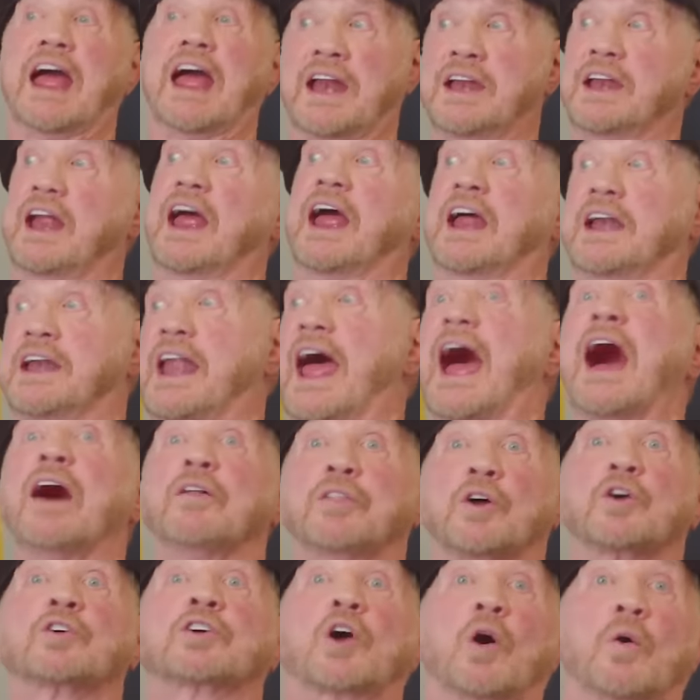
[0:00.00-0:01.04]
real. And, and now
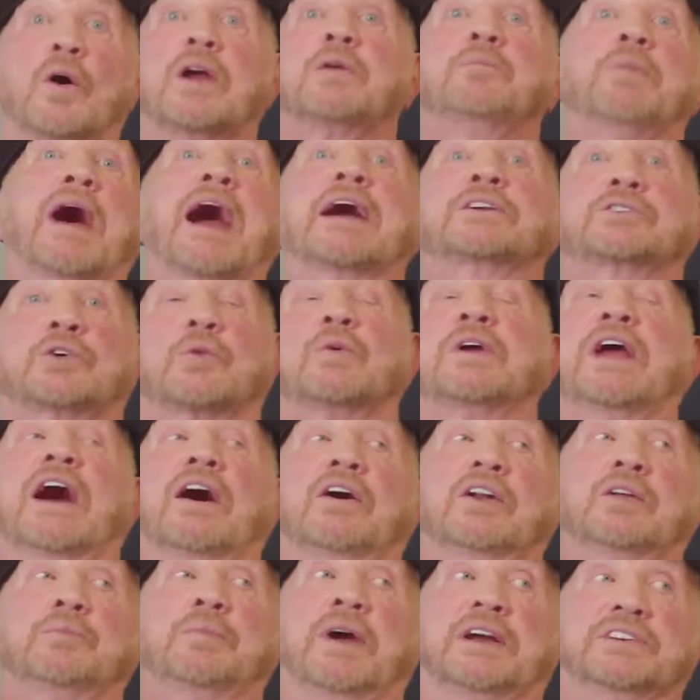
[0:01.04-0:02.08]
they're going back to
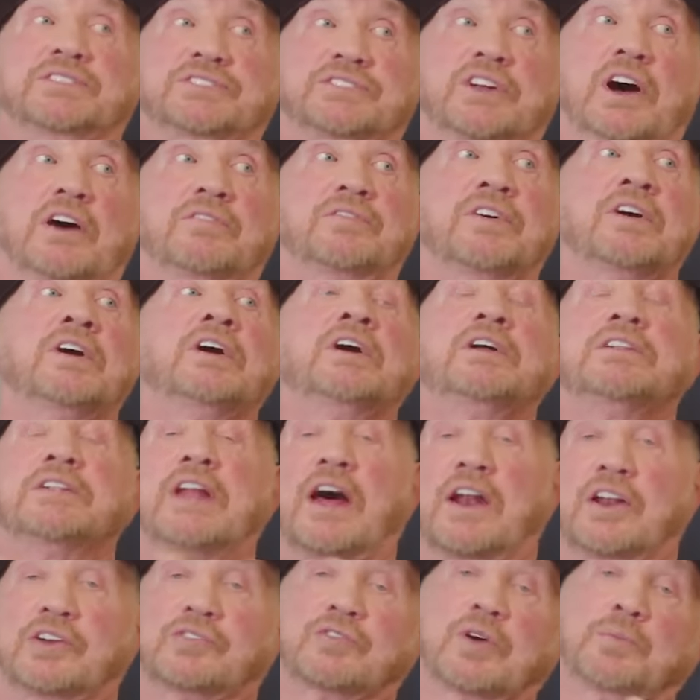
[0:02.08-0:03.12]
reality based stuff.
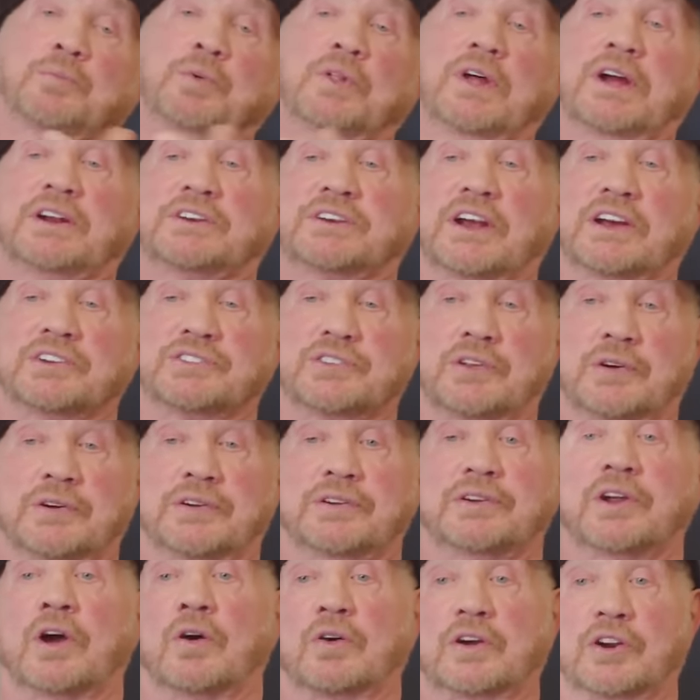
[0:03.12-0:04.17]
Now that Triple H has the
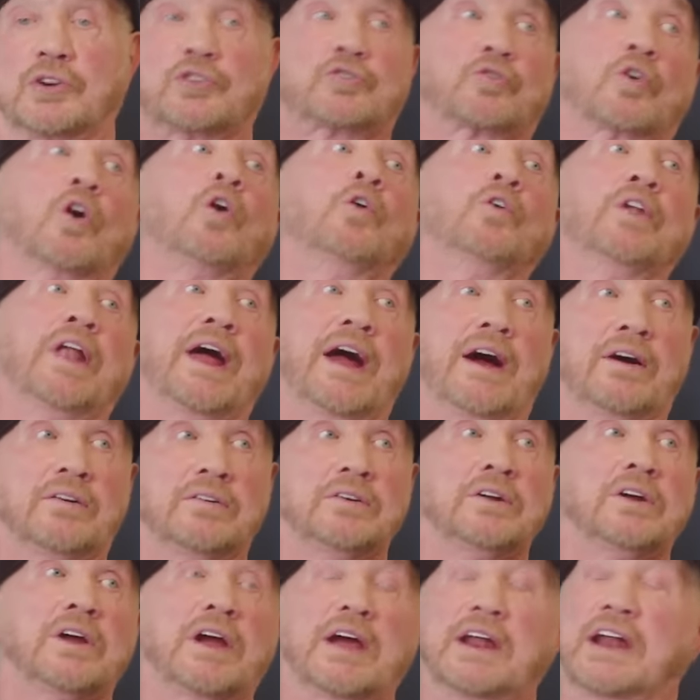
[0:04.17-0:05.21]
you know control now,
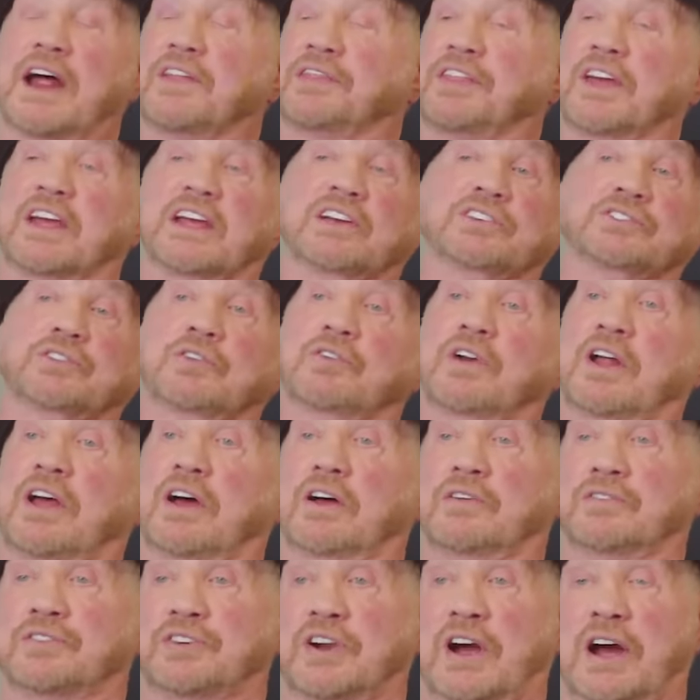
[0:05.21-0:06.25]
and okay. I think he's doing a
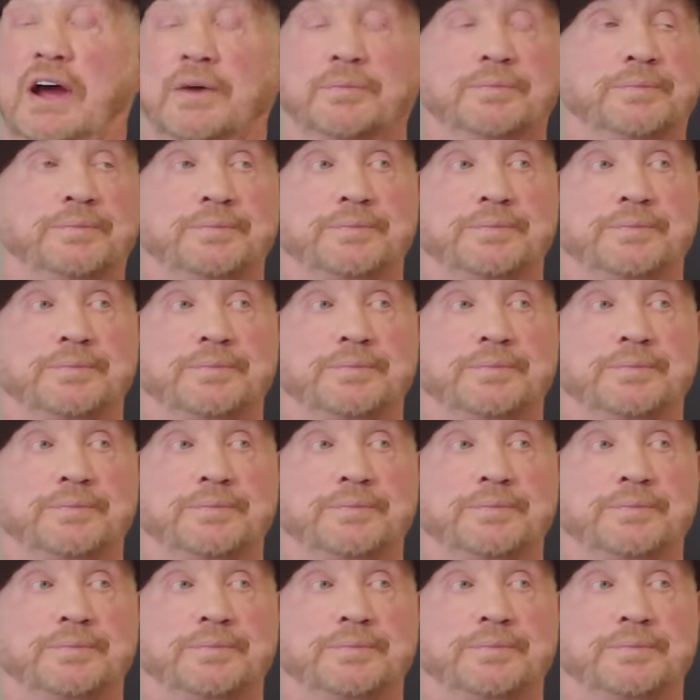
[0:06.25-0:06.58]
hell of a job.